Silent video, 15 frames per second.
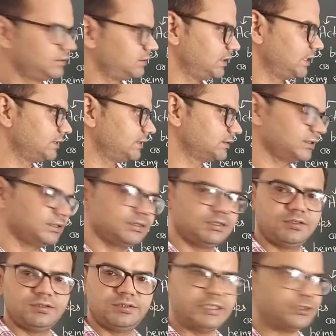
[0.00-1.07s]
That is the
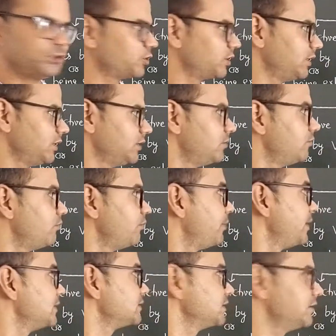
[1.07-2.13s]
natural
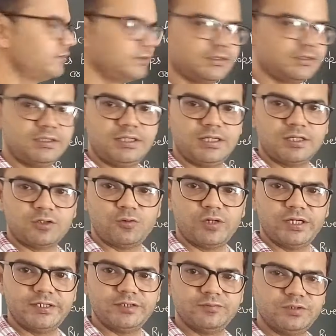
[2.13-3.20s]
passive
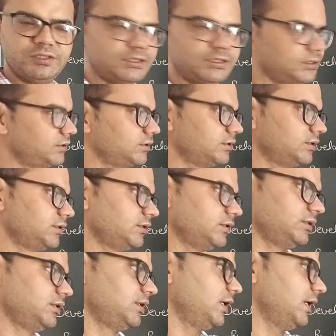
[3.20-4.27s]
acquired immunity.
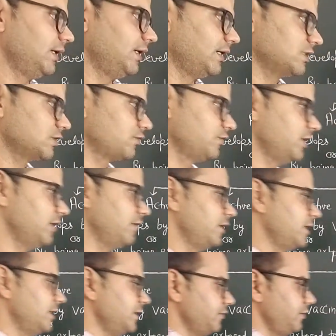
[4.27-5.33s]
And last we have
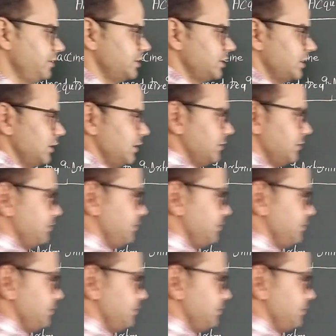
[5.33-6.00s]
artificial.